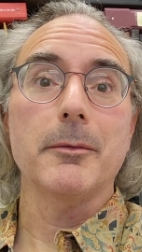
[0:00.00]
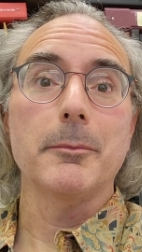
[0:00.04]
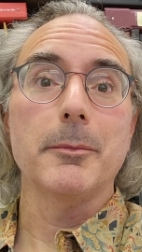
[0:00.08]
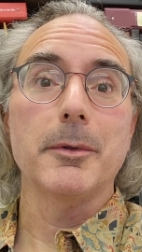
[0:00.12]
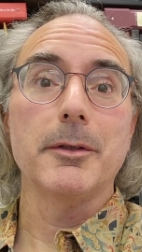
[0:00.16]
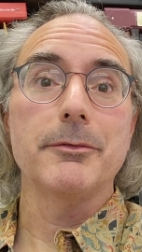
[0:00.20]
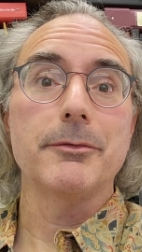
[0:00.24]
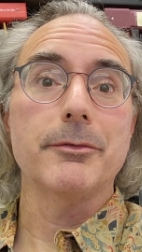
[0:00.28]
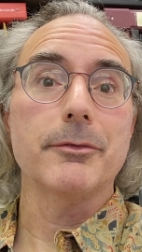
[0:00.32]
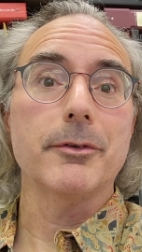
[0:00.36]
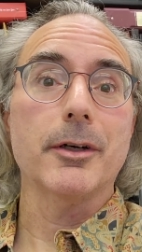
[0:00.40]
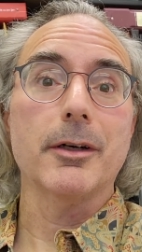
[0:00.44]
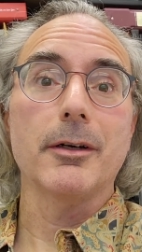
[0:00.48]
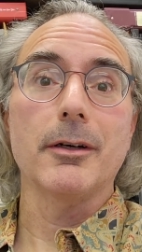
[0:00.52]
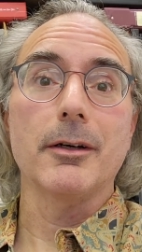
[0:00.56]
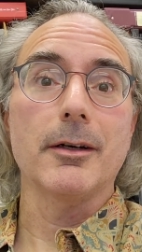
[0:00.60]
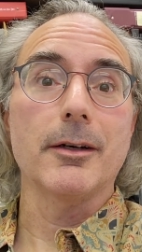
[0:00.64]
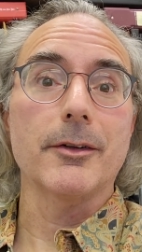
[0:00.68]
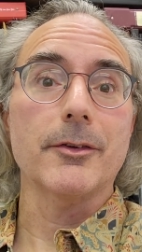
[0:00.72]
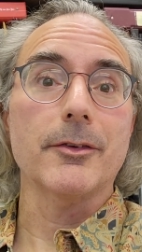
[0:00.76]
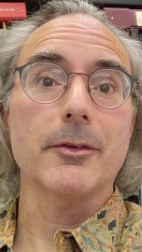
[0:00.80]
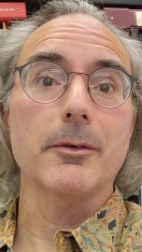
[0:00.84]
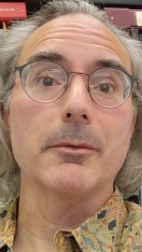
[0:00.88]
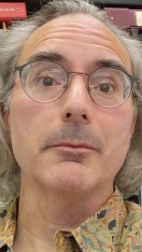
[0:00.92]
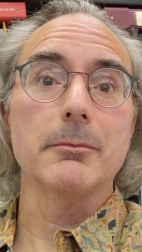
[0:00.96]
be friggin'
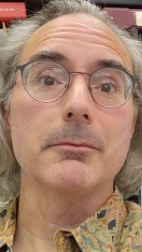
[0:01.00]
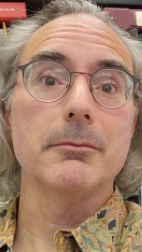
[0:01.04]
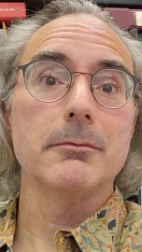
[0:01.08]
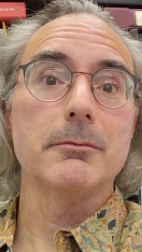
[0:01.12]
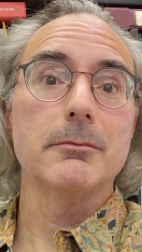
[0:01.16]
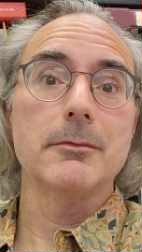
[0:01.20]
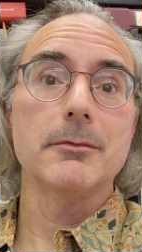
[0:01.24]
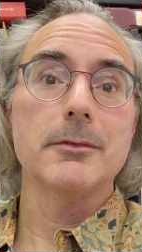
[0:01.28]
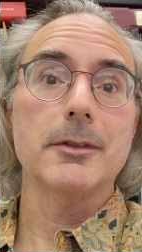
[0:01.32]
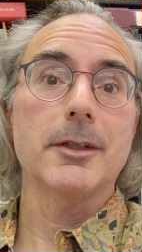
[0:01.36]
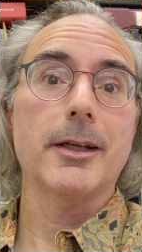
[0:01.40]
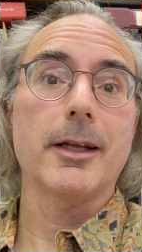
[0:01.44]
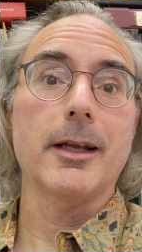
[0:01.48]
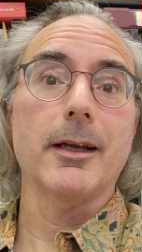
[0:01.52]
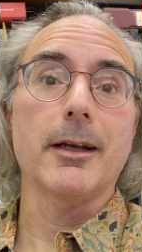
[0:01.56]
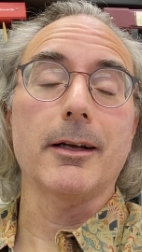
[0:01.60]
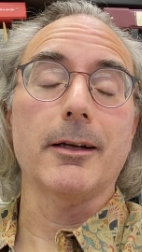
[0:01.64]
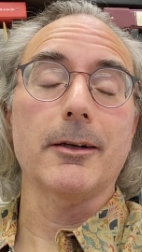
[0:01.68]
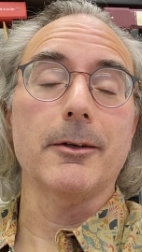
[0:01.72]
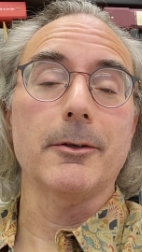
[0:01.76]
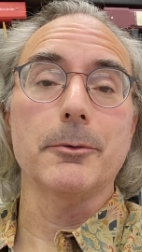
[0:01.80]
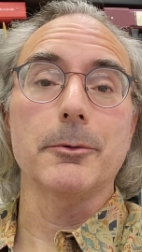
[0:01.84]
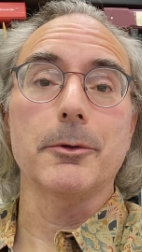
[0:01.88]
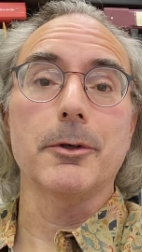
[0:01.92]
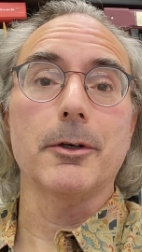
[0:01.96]
awesome. You can't
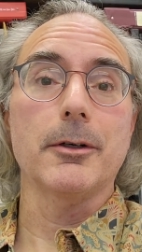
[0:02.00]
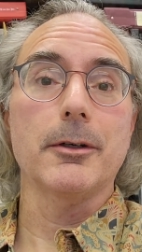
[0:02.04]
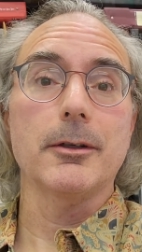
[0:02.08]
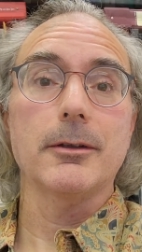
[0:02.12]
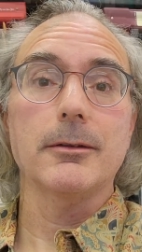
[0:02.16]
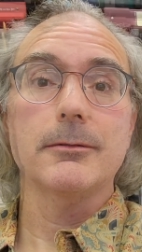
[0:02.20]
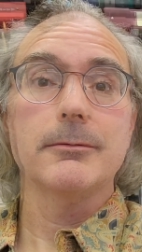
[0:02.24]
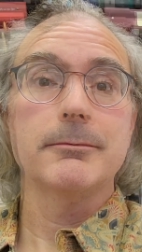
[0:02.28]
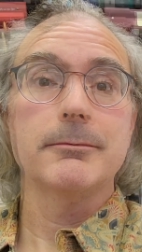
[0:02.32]
go wrong.